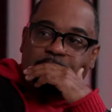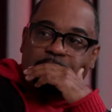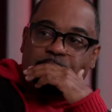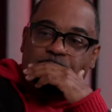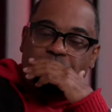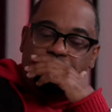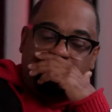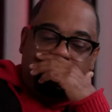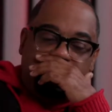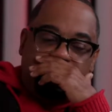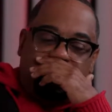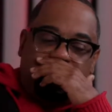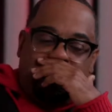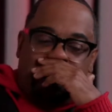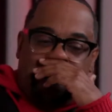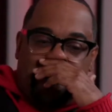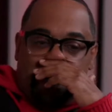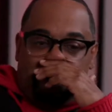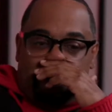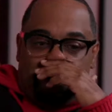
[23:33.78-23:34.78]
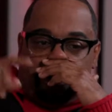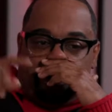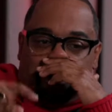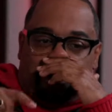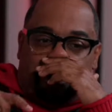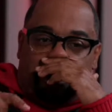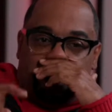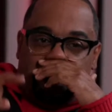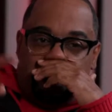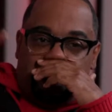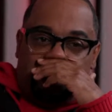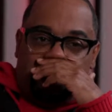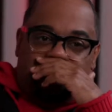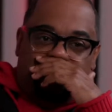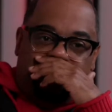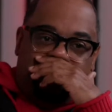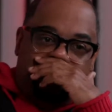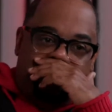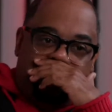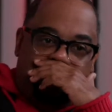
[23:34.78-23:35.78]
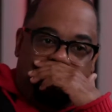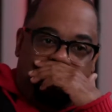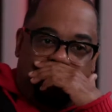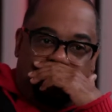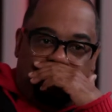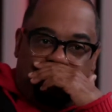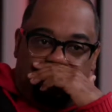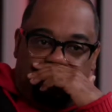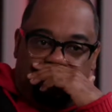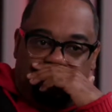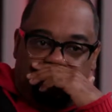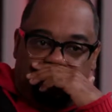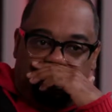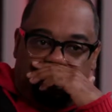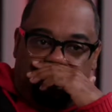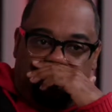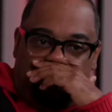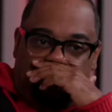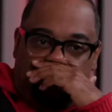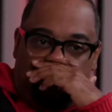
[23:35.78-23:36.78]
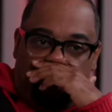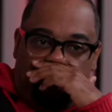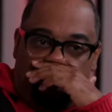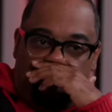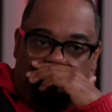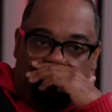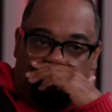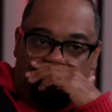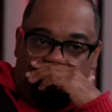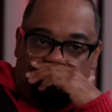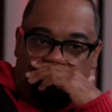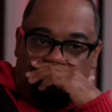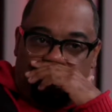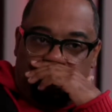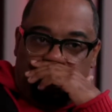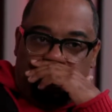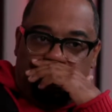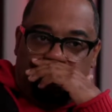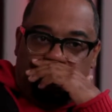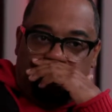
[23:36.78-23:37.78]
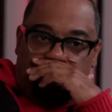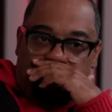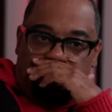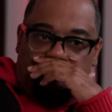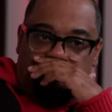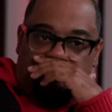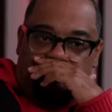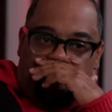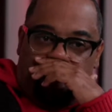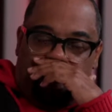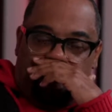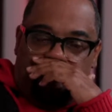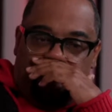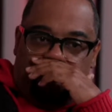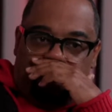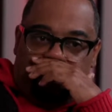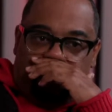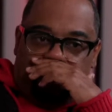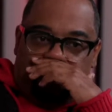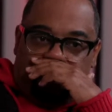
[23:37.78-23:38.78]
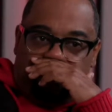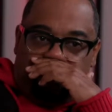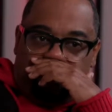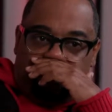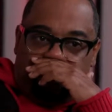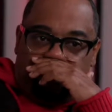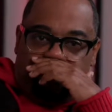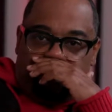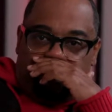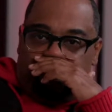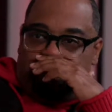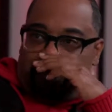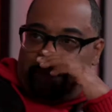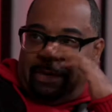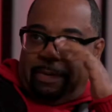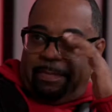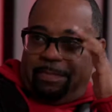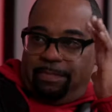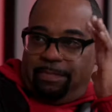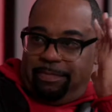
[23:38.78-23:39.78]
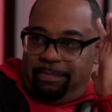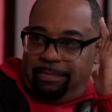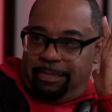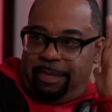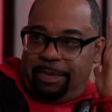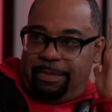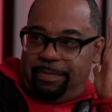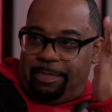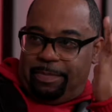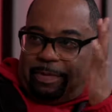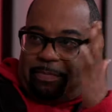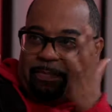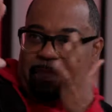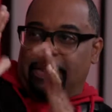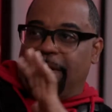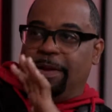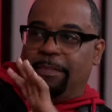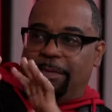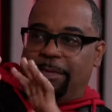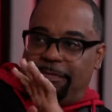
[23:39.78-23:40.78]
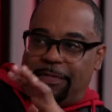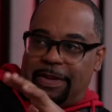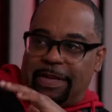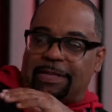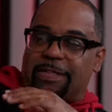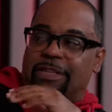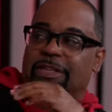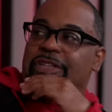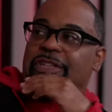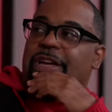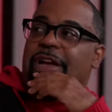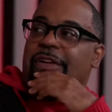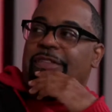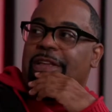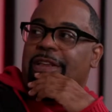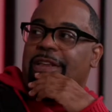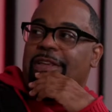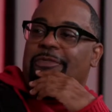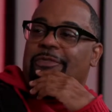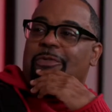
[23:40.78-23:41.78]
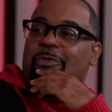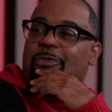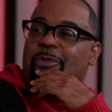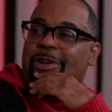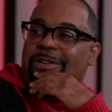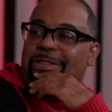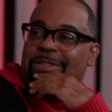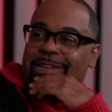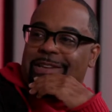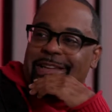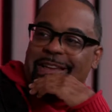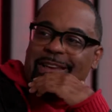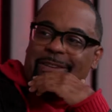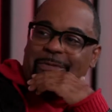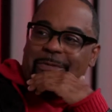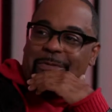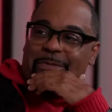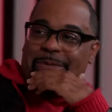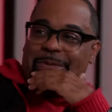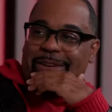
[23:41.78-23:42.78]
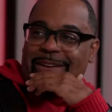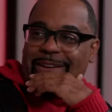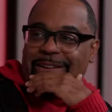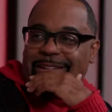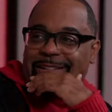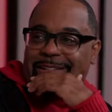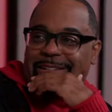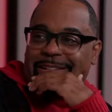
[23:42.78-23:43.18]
And we used to be neighbors. She lived before the split up of Destiny's Child. They lived across the lake from me,